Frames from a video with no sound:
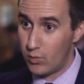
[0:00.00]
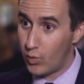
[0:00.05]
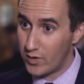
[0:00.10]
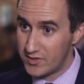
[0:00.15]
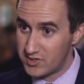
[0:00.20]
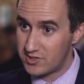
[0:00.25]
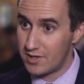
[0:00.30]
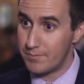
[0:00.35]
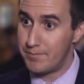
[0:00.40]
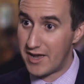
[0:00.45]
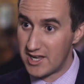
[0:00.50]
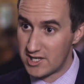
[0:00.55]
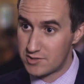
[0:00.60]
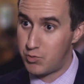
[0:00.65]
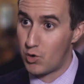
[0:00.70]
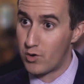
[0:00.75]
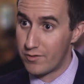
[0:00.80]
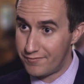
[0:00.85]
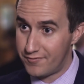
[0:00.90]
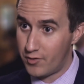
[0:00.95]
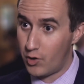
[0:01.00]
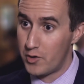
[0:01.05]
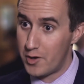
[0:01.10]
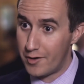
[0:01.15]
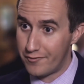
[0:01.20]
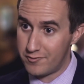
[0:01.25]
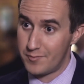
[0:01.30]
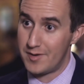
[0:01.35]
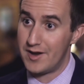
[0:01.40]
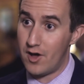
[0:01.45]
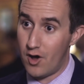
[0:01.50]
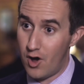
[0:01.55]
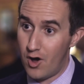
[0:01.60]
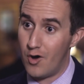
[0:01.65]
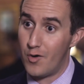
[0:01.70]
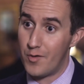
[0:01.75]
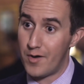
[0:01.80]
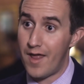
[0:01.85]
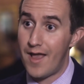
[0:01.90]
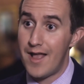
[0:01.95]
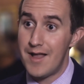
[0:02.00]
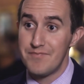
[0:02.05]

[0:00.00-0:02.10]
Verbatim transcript: What's the best portfolio for me to own?